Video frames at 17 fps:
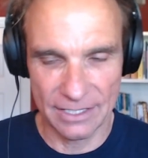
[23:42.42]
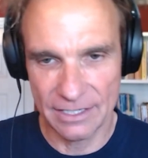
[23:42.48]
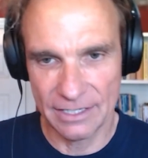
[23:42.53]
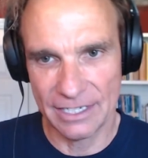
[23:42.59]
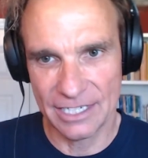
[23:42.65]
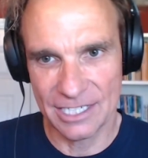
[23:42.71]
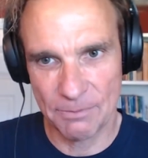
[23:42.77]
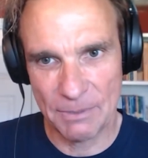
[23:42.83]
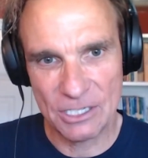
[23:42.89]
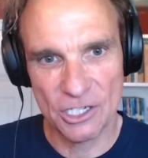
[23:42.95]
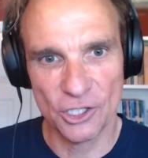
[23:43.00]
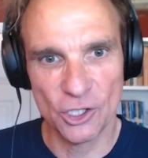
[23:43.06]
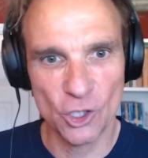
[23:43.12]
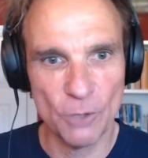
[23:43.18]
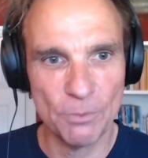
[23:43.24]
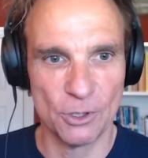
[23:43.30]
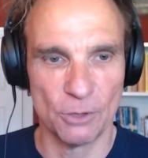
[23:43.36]
especially in
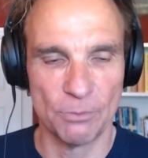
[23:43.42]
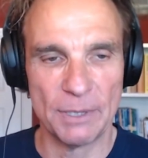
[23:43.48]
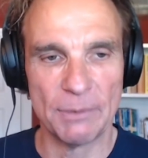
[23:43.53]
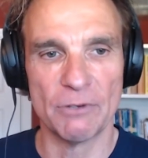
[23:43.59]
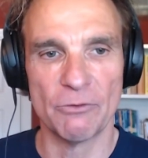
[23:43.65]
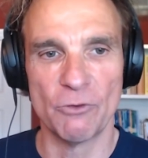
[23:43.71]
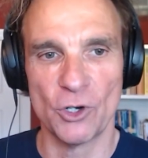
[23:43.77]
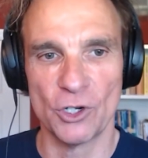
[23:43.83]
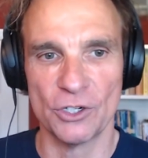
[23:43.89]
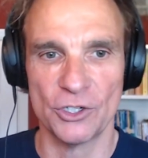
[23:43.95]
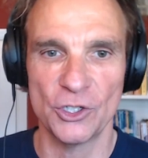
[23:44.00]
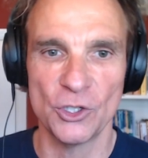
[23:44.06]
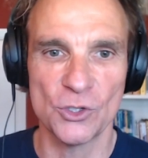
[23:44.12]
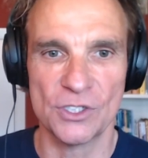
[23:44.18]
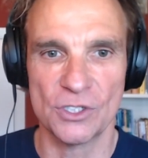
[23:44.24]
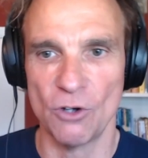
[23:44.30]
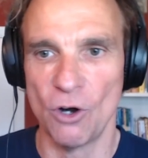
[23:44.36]
crypto, people were
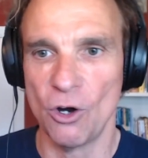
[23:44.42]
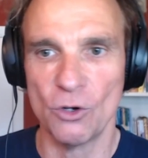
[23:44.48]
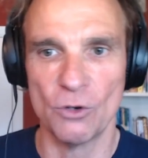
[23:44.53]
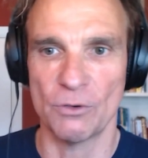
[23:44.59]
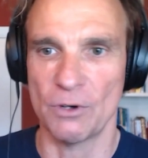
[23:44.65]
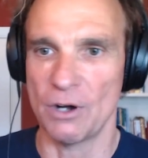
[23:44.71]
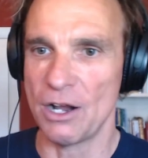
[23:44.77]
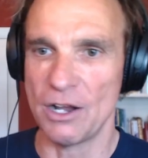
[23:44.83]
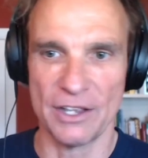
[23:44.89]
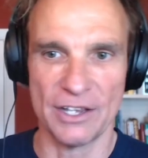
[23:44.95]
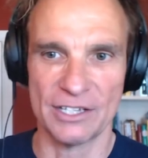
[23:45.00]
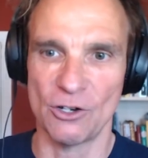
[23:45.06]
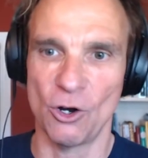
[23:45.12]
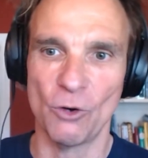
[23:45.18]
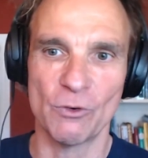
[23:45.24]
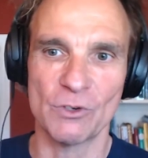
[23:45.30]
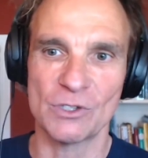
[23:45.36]
used to, it
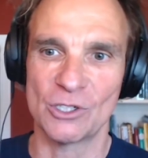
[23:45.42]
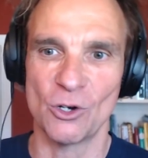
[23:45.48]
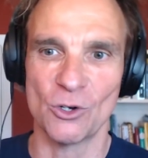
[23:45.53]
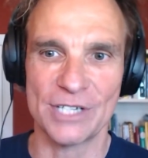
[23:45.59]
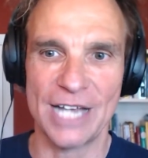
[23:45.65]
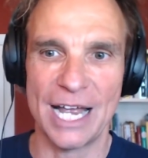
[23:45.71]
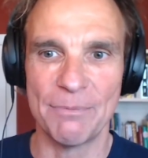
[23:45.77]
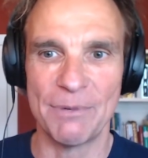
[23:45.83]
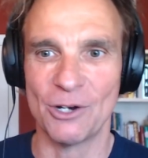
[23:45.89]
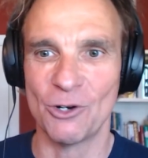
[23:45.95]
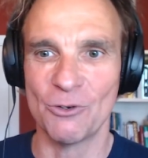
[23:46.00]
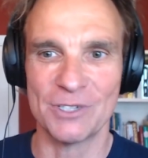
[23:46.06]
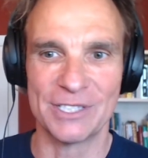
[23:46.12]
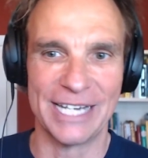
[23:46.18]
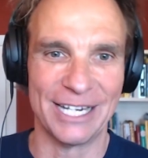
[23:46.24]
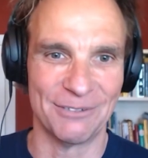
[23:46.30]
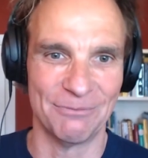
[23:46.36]
always goes up, I always
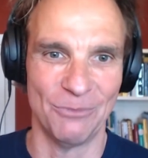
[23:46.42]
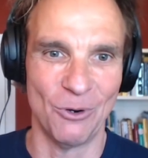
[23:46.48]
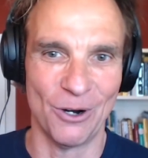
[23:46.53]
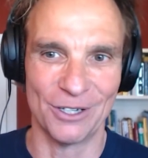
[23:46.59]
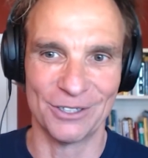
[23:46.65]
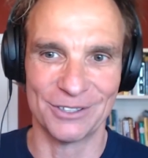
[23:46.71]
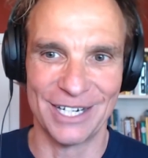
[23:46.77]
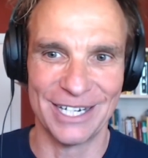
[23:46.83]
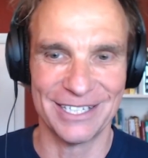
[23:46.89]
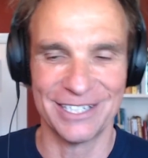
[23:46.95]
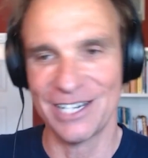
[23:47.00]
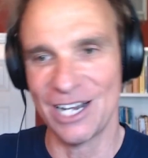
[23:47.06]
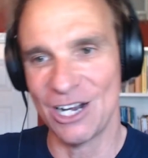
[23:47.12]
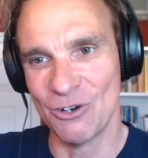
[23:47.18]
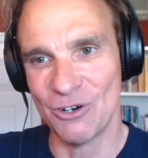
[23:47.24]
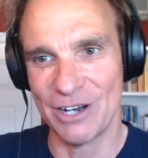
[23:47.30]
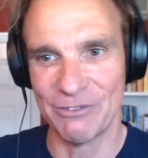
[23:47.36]
get more, right? And
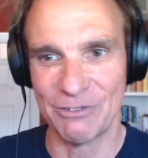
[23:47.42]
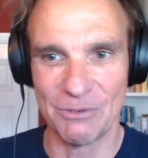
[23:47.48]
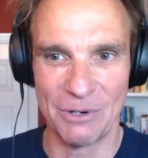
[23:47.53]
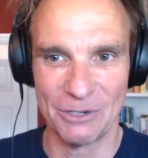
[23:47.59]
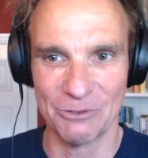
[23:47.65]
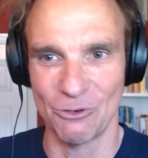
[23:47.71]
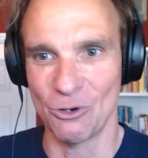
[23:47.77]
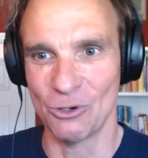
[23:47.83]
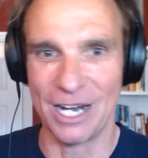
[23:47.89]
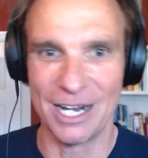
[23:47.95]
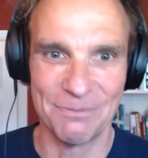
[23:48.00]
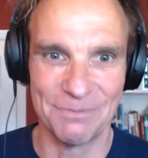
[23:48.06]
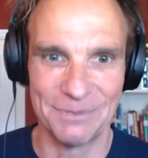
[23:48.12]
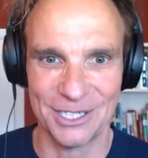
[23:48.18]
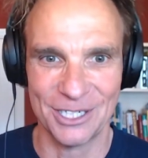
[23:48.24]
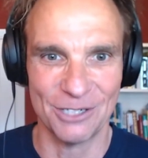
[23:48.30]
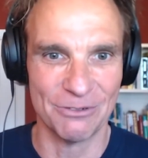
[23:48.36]
now everyone woke up,
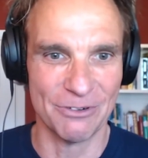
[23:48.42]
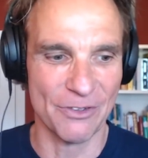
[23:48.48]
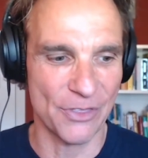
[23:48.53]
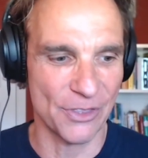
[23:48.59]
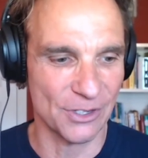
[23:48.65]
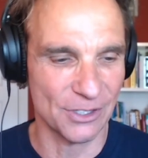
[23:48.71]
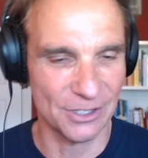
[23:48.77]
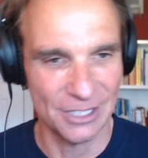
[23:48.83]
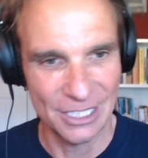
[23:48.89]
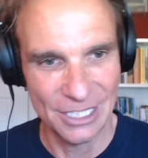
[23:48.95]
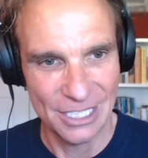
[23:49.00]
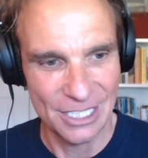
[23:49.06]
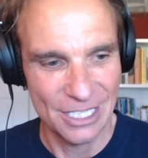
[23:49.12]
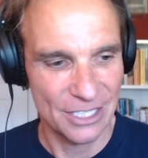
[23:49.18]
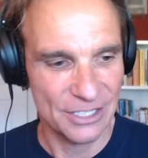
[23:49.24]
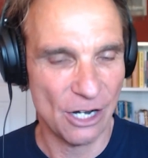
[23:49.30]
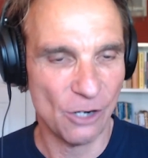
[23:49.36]
with a
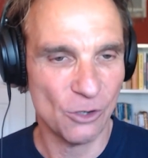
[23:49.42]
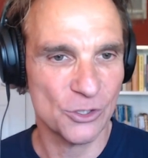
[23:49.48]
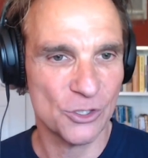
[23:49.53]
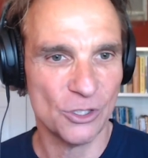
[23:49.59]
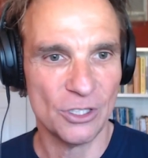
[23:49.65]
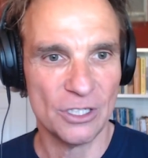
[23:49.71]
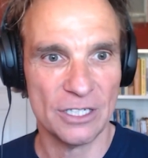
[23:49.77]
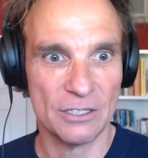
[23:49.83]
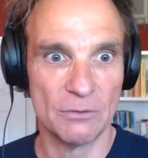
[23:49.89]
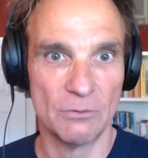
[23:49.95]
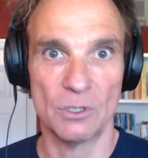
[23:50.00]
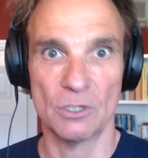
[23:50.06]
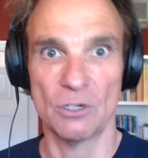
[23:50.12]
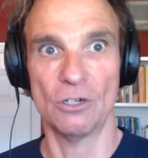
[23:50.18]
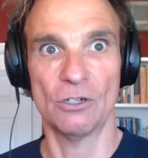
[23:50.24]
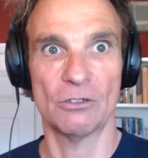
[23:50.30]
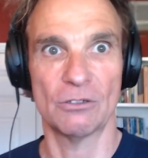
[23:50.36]
downturn and everyone,
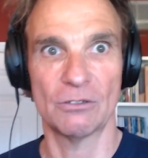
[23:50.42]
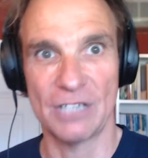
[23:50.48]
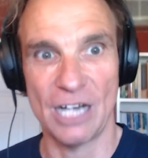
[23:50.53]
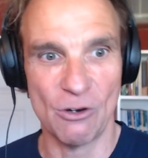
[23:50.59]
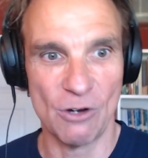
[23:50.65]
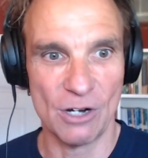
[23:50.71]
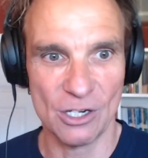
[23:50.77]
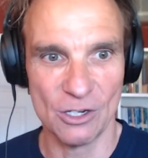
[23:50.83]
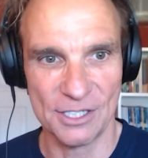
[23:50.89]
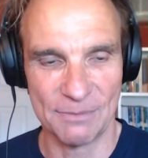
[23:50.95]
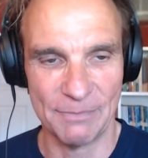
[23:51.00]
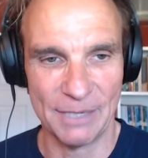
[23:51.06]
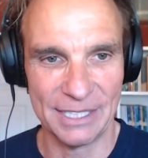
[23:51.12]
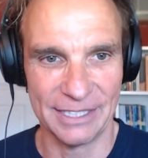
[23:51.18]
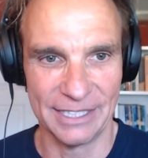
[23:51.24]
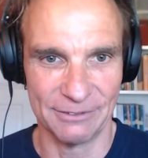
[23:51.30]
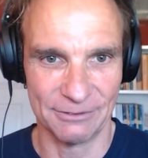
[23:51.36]
now I lost
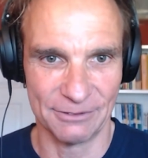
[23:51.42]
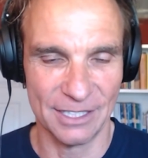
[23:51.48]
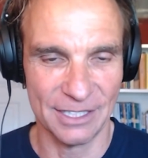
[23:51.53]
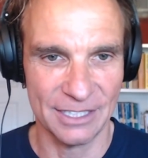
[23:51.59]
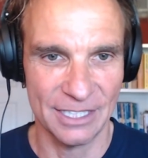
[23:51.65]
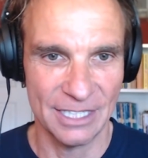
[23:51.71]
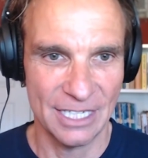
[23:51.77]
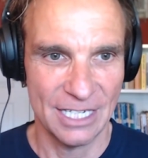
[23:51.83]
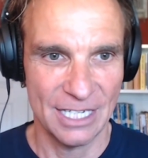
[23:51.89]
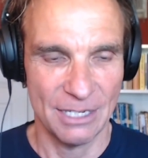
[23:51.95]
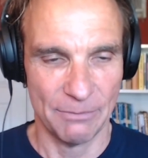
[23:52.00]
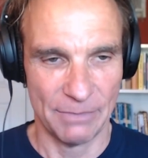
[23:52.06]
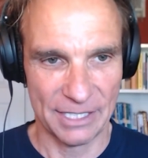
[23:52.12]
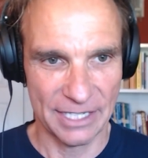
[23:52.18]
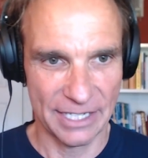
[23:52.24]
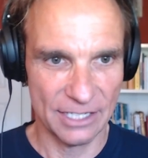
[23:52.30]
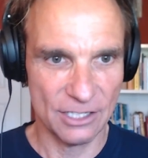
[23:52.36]
money, right? But
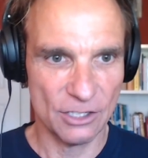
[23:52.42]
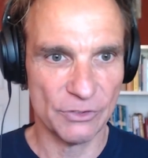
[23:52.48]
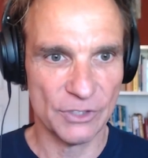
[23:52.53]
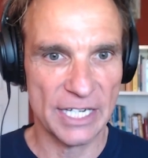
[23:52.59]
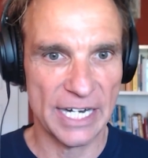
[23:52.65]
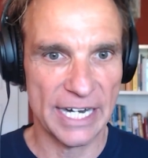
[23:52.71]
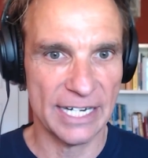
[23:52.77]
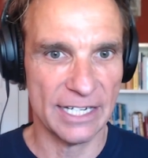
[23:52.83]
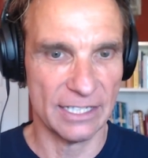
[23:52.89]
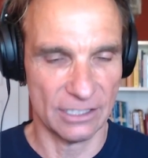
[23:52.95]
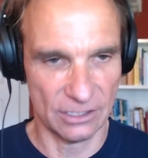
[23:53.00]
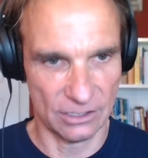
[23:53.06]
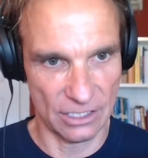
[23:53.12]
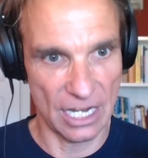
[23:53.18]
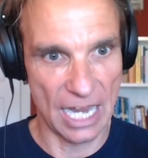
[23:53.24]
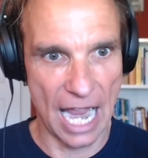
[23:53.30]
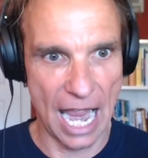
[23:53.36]
at the end of the day,
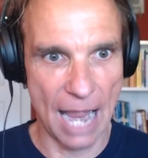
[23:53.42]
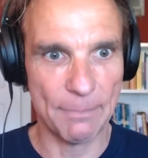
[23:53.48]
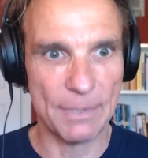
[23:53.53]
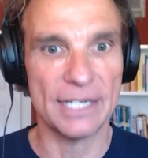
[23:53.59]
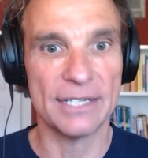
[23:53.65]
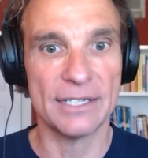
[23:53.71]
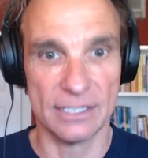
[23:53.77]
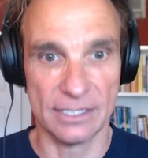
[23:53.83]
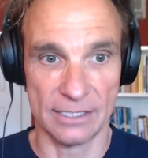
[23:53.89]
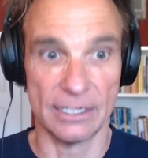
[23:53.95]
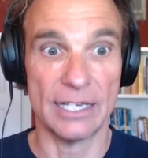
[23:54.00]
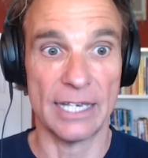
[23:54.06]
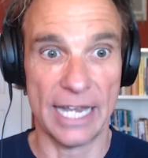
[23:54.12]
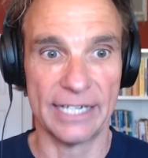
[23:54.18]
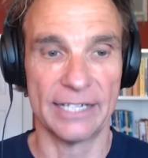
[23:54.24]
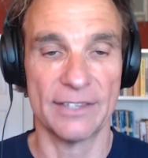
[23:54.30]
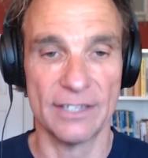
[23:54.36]
Upland is
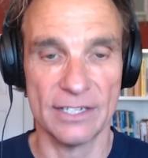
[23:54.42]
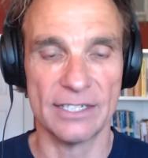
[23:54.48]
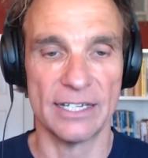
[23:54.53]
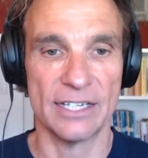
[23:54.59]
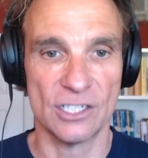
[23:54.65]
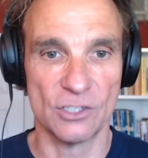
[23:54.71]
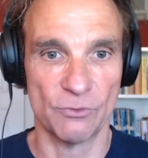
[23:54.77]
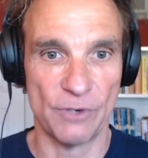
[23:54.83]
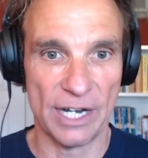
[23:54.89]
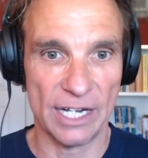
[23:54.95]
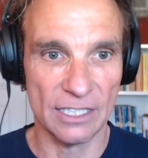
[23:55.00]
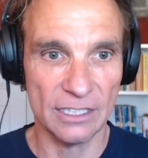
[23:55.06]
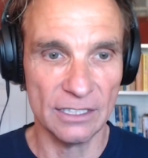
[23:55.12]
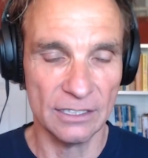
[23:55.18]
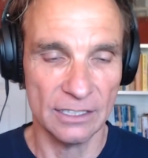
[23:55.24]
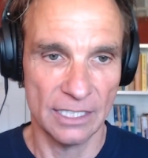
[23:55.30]
like this as well.